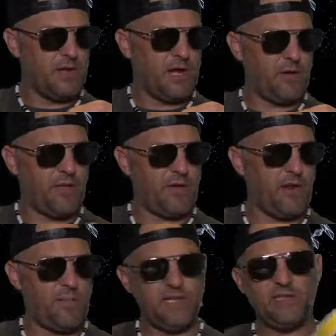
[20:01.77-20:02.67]
Anyway, there you
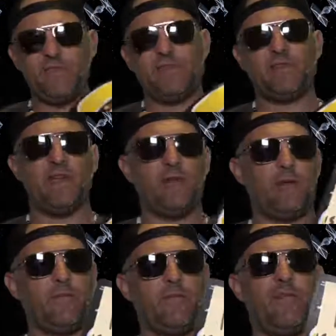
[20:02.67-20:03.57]
go. PG-15
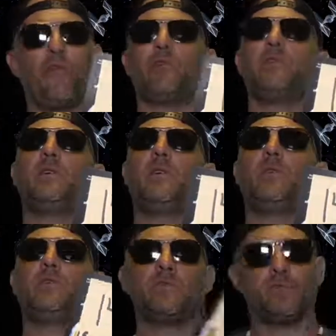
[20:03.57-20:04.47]
for
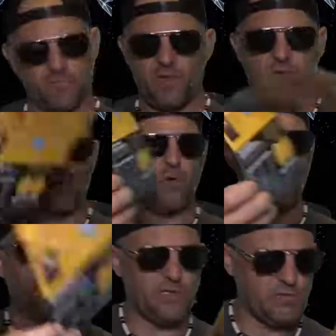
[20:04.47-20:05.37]
$14. Cool
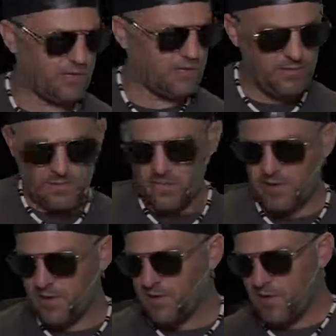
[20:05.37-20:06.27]
piece right there.
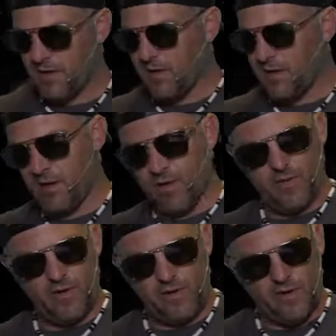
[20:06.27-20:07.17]

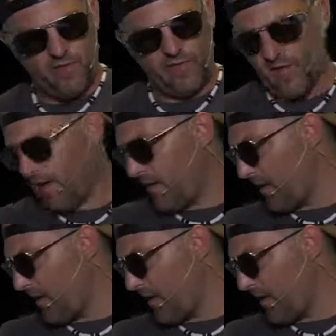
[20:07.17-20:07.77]
There you go for that.